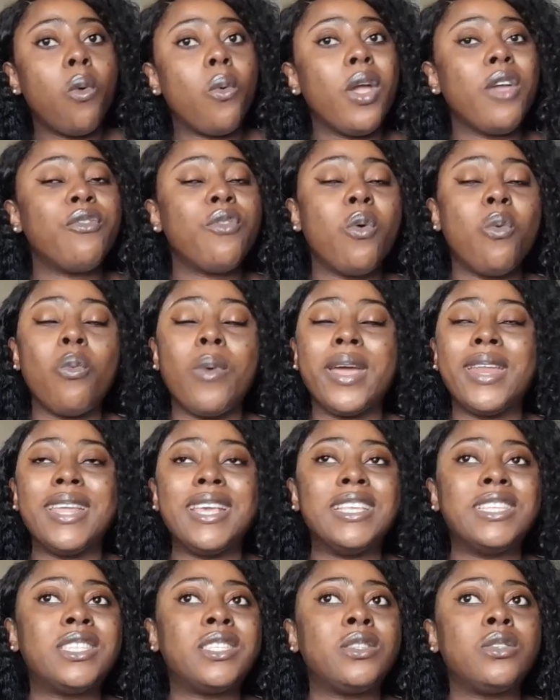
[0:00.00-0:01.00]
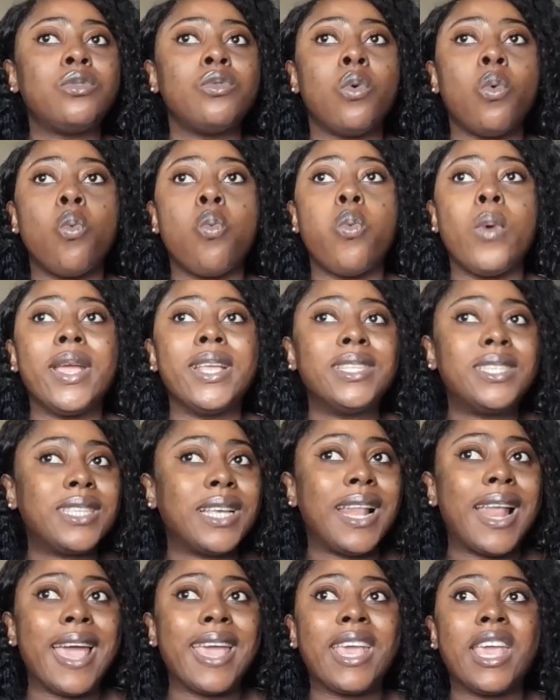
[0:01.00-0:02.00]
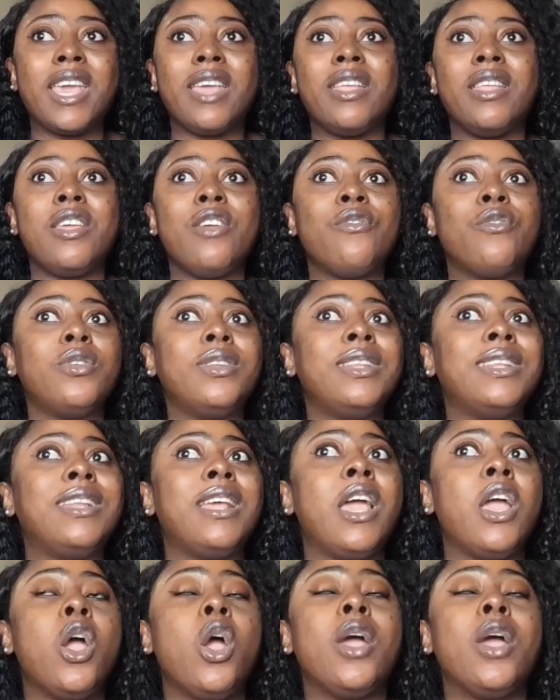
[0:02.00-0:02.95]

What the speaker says: Even when it's winter, like even